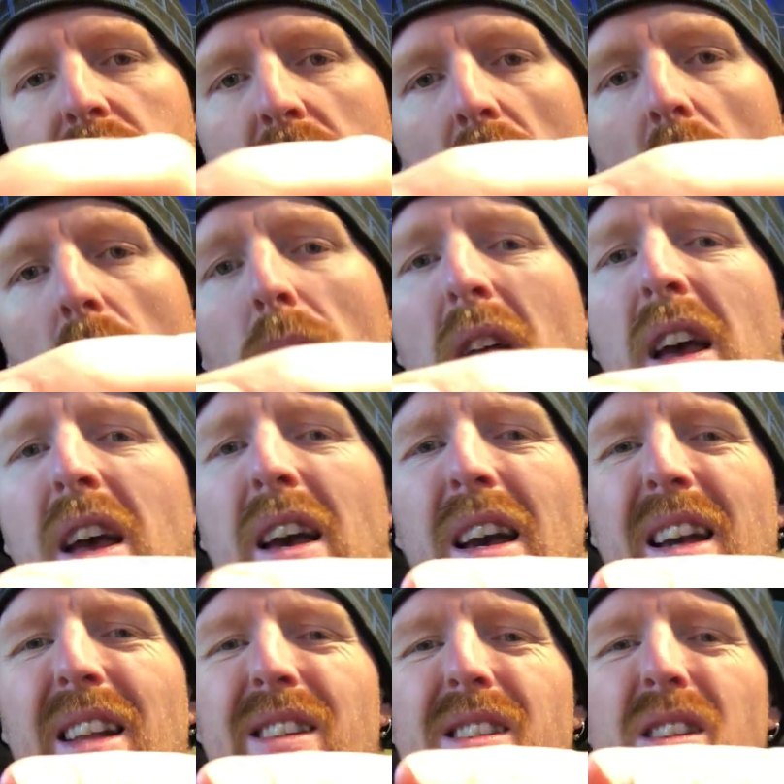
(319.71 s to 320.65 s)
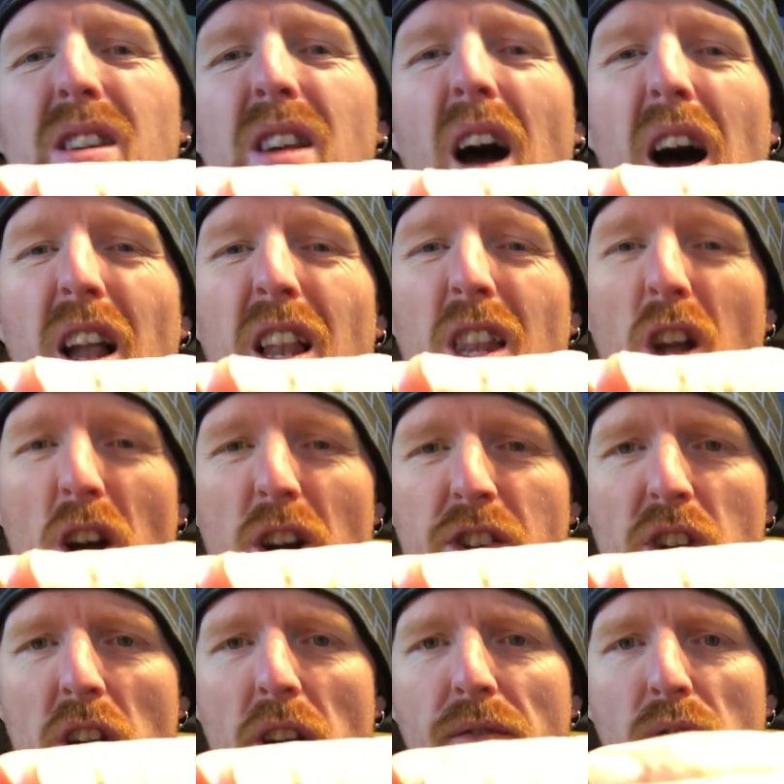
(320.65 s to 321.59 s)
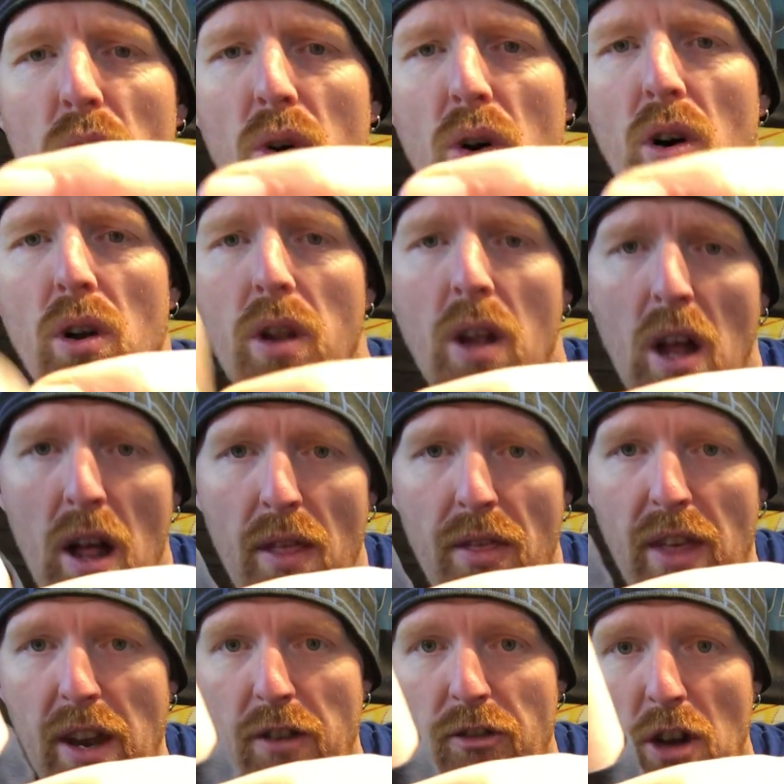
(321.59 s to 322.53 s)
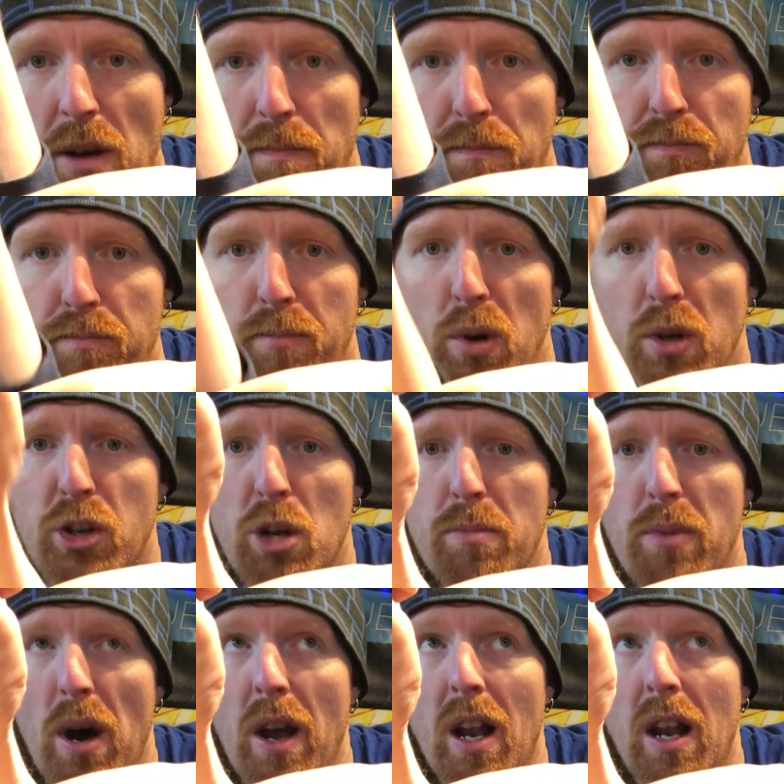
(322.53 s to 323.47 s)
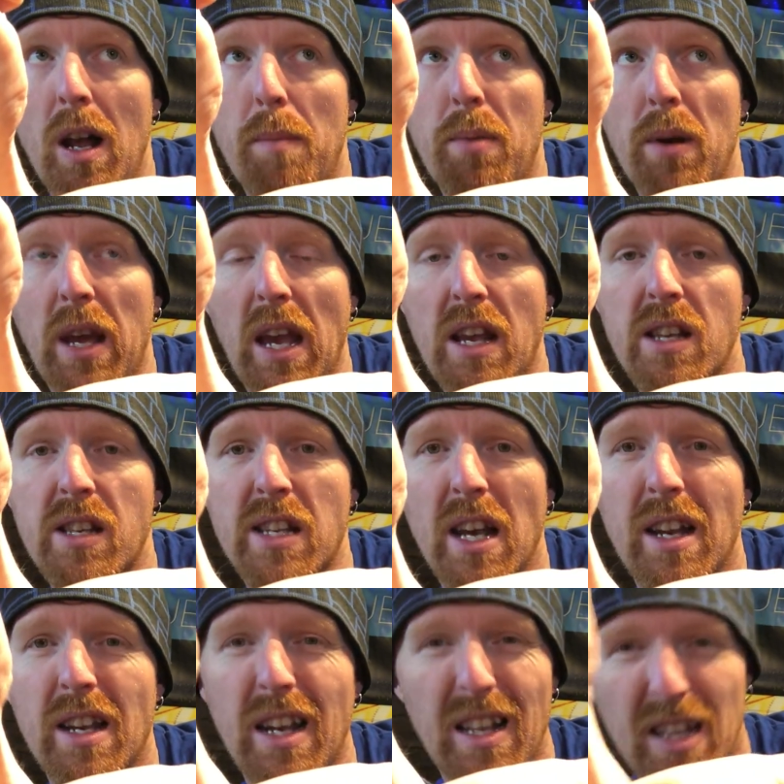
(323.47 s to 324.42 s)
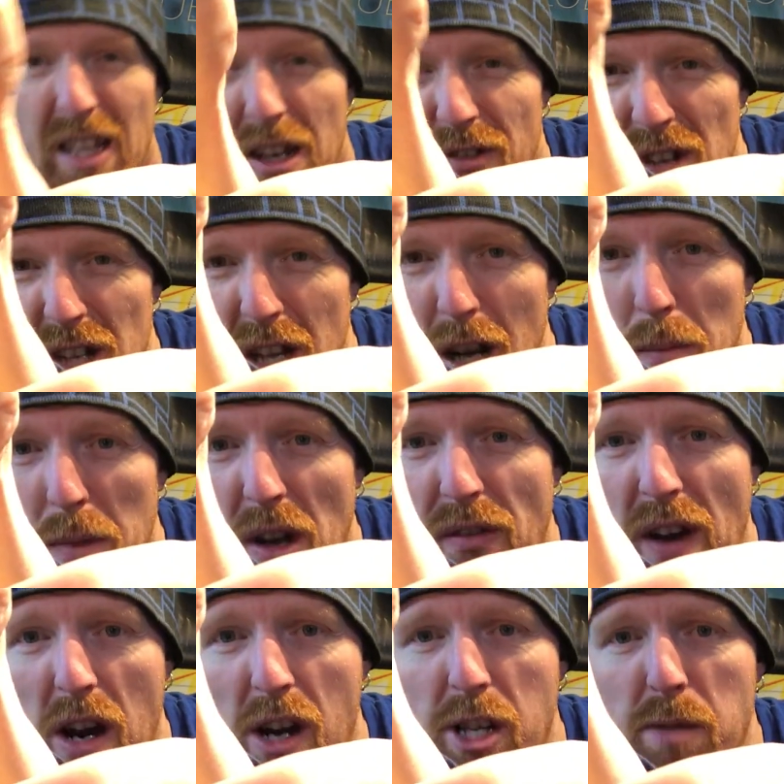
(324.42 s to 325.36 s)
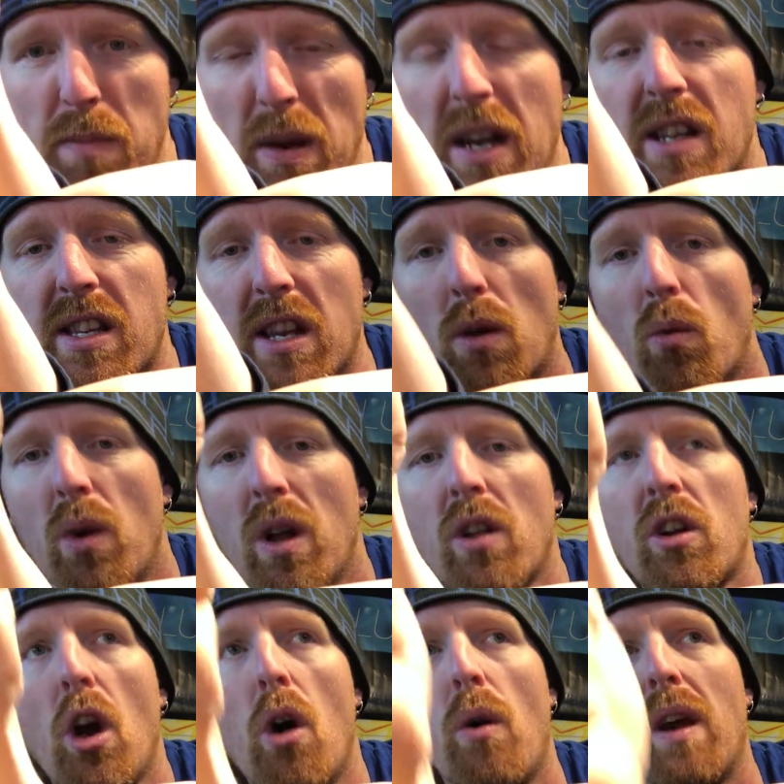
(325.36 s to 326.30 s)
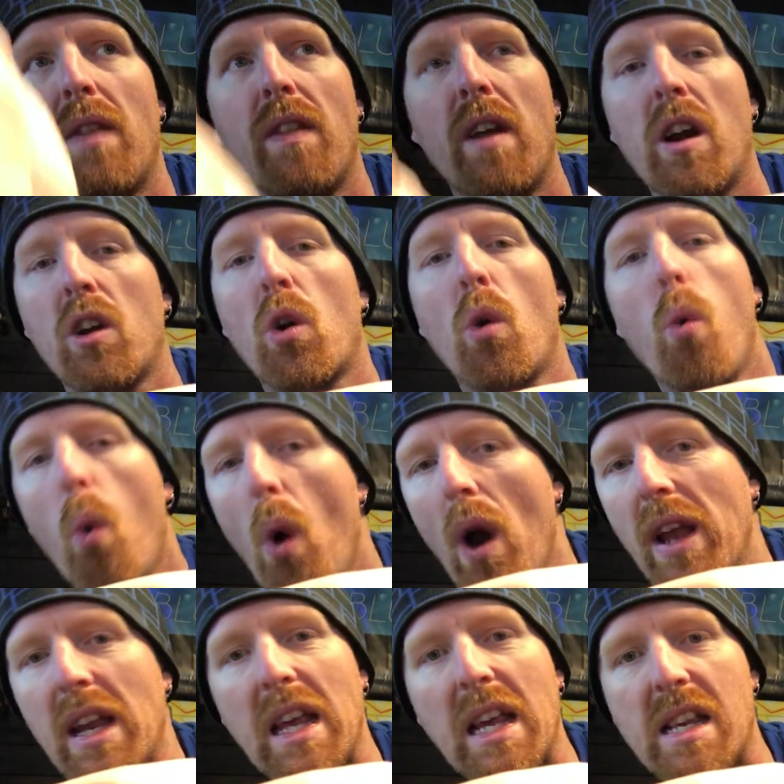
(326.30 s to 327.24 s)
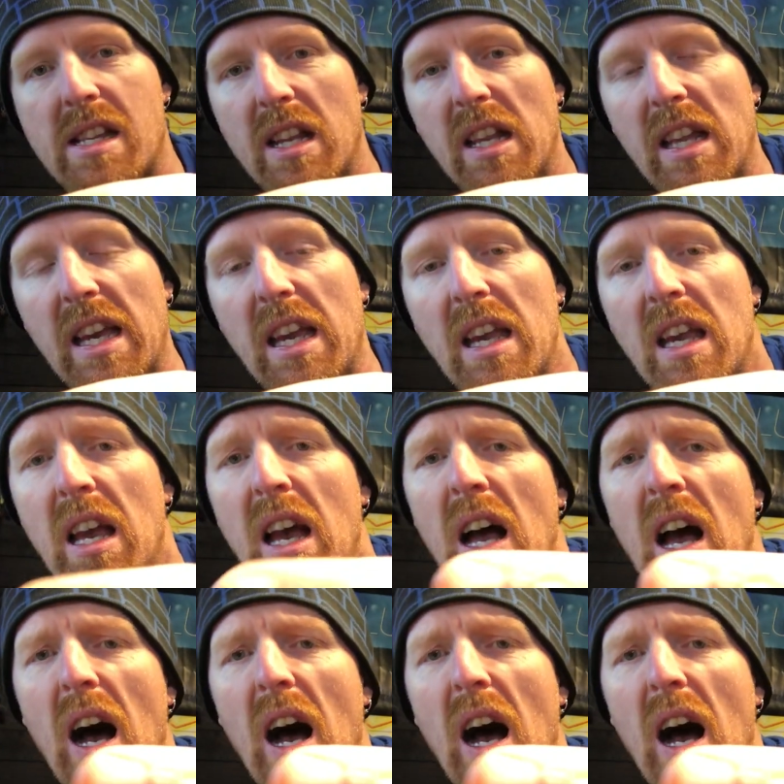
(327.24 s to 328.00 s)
So it's a large enough hole that if you put your bottle up against it and you leave a little bit of airspace, it will go in there quite easily.